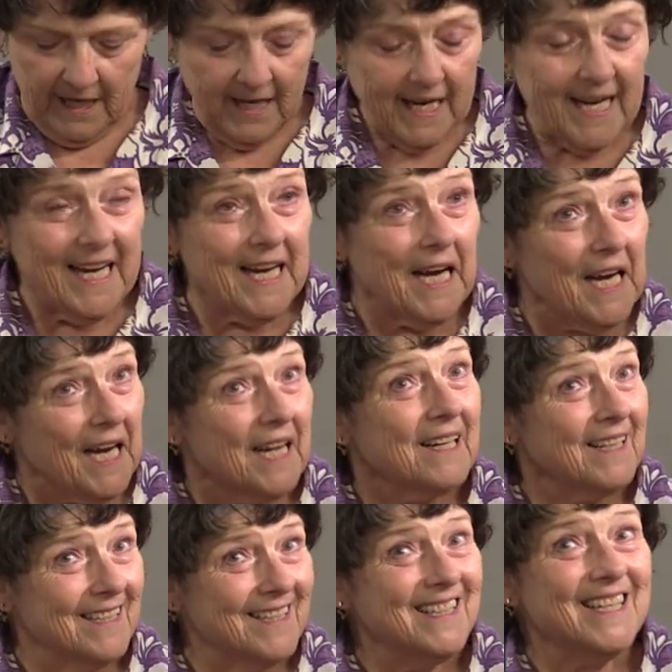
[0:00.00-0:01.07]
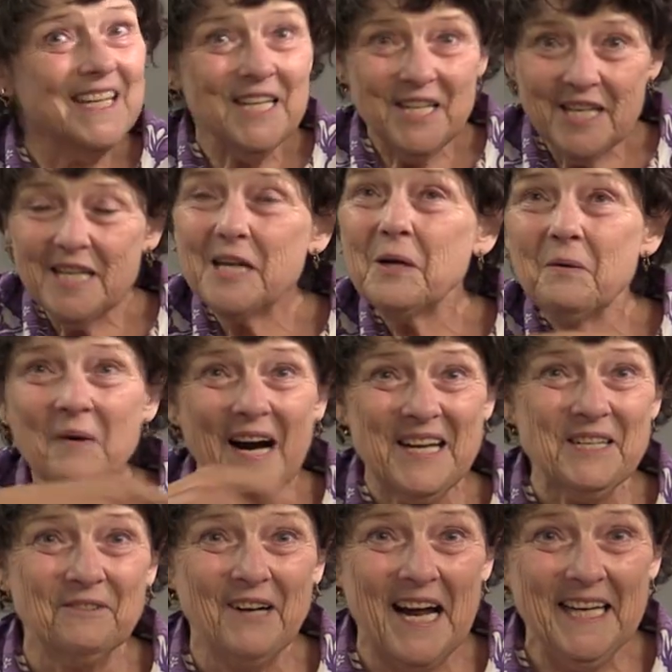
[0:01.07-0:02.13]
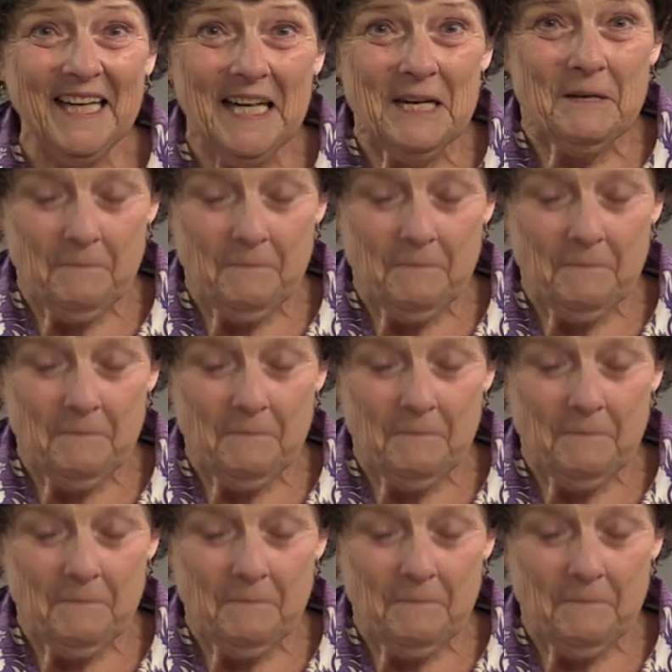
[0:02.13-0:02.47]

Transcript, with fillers: E-D-D-Y, you ready?